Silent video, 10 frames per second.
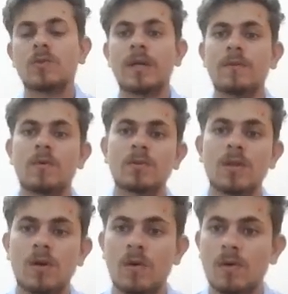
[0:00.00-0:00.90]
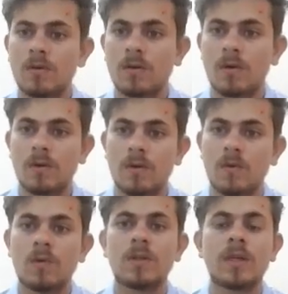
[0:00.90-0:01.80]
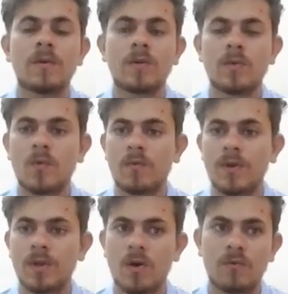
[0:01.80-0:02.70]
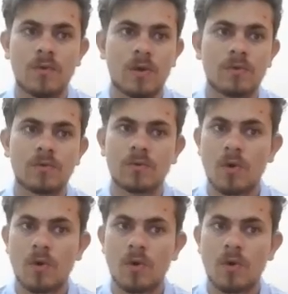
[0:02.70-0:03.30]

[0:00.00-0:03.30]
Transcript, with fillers: so that was the whole thing of the movie. Now we are going to